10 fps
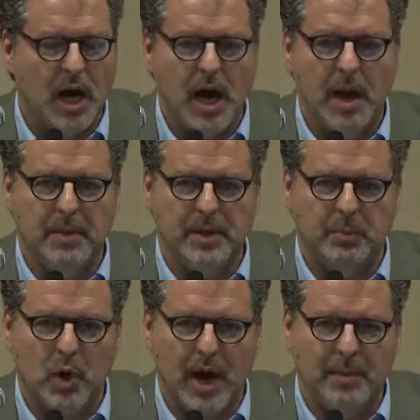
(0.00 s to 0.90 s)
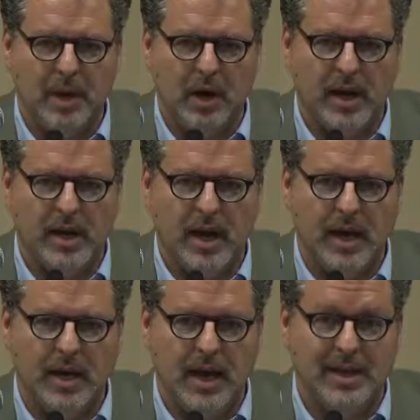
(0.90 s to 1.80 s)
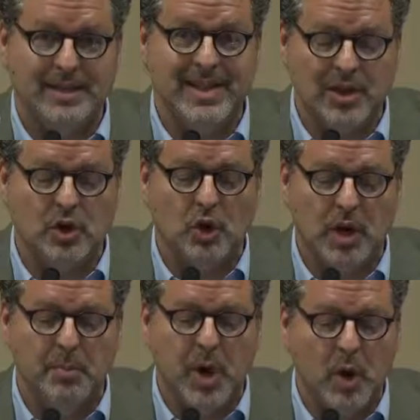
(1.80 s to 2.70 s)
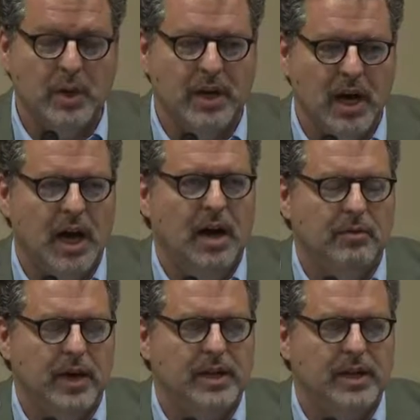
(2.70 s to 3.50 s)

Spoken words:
and the primary, an essential component of,